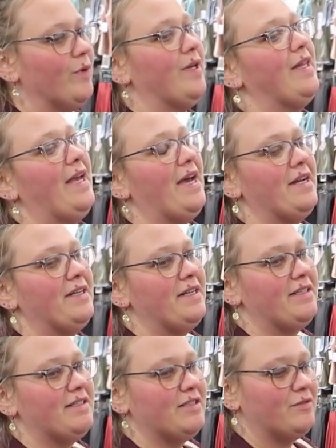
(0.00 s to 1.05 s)
to spend it.
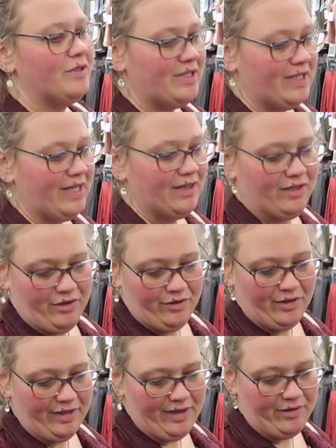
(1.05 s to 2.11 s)
Idea of what to get them.
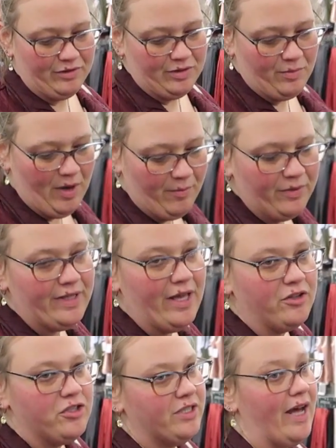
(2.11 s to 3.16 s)
That, that was the problem, but
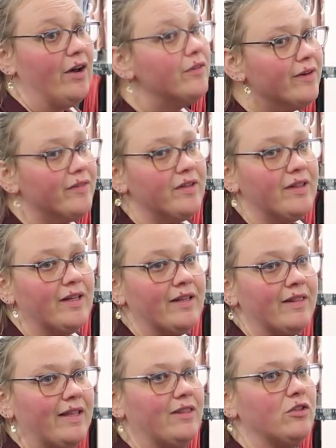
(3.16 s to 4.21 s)
now we're just out of everything.
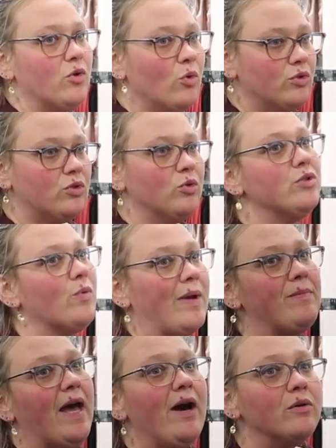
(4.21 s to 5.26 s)
I know. Like, this whole store is
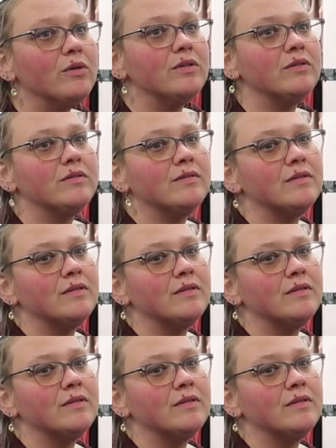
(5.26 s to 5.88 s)
wiped out.